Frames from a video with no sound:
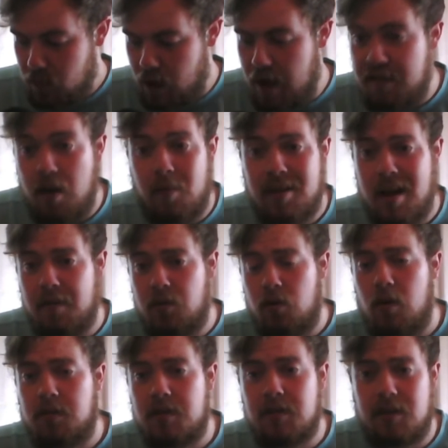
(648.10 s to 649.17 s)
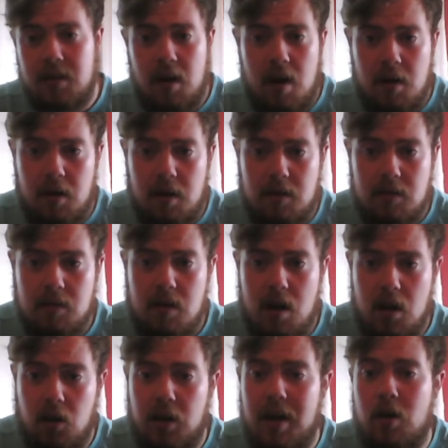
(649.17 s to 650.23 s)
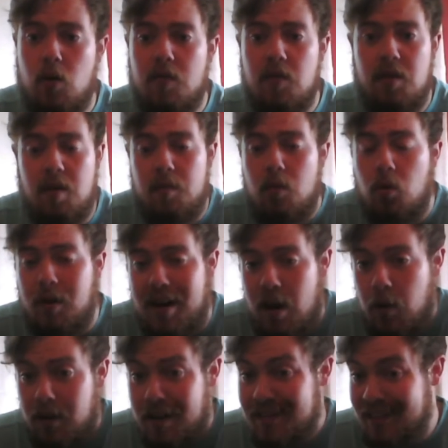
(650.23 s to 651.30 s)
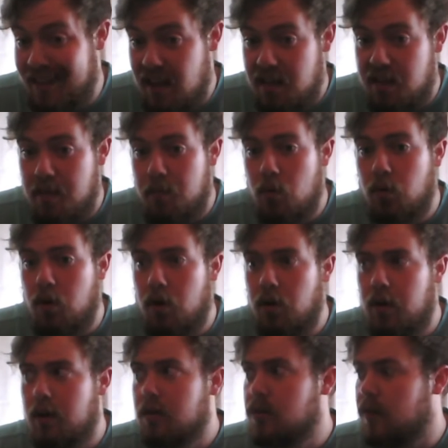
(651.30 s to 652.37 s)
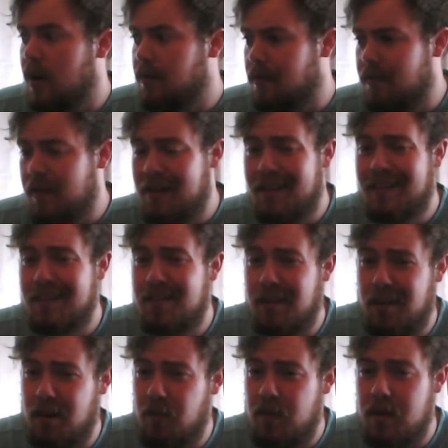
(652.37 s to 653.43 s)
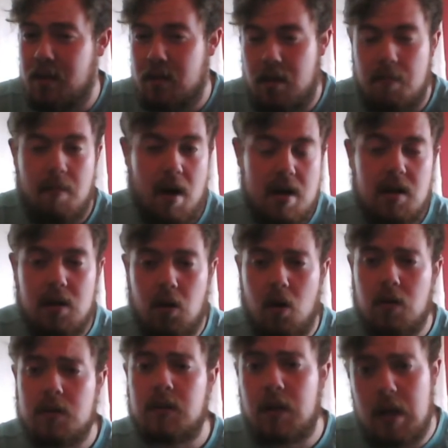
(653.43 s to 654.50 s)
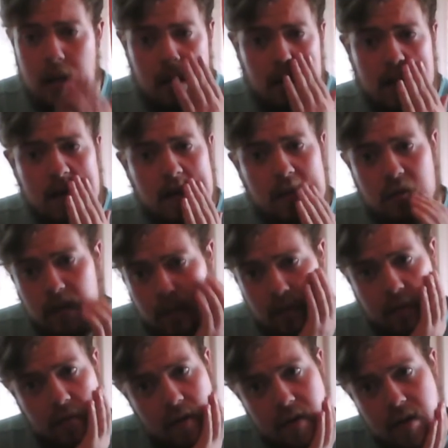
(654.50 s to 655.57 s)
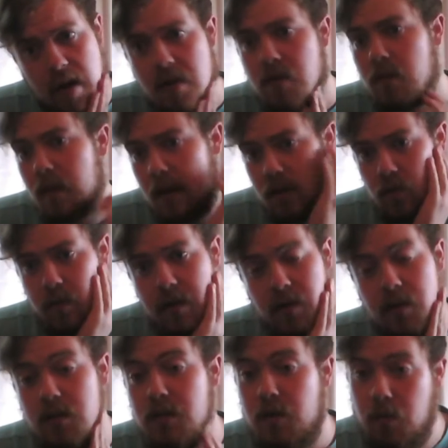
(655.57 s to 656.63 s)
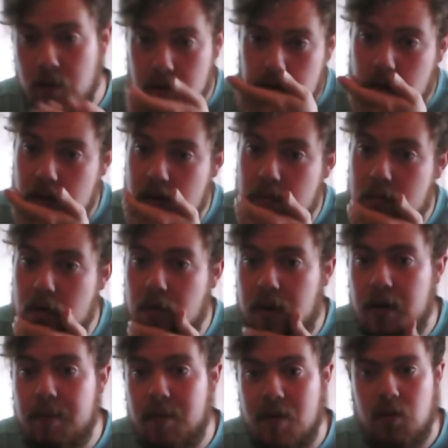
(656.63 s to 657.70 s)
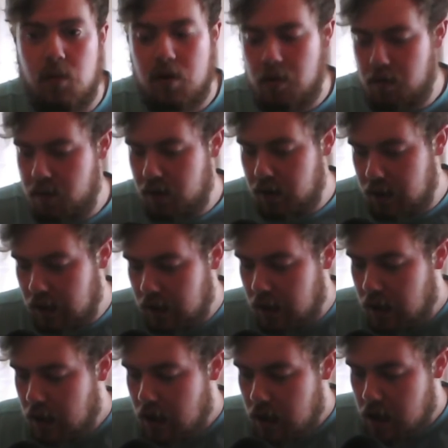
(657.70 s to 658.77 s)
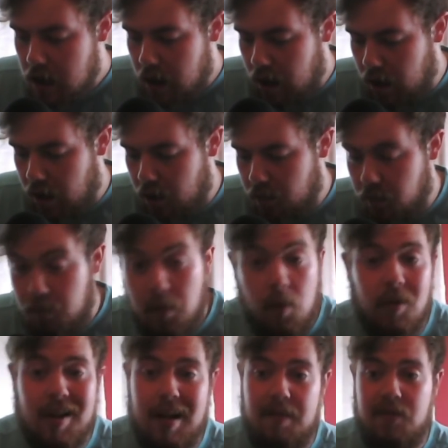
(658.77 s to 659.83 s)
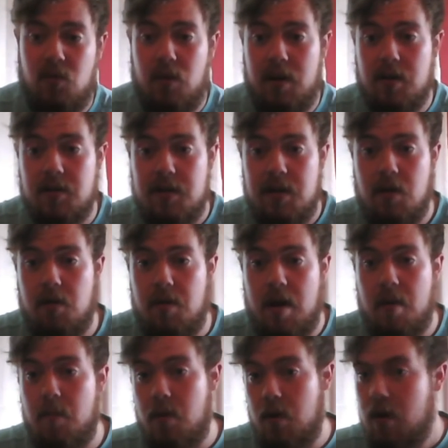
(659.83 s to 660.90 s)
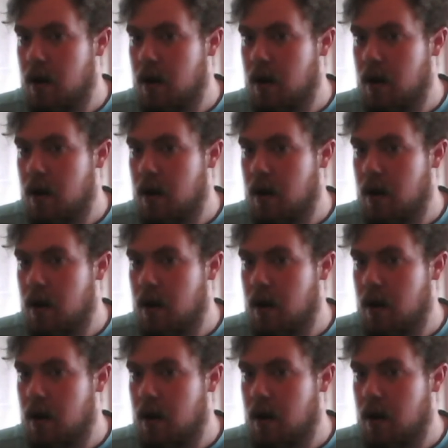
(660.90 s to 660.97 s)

After we have Cross and Scarlett looking over their broken hourglass that Keith Lee broke earlier, so I have a feeling that they might cost Keith Lee the triple threat last week because he was the one that broke it, is what I'm thinking. But we'll have to wait and see on that. But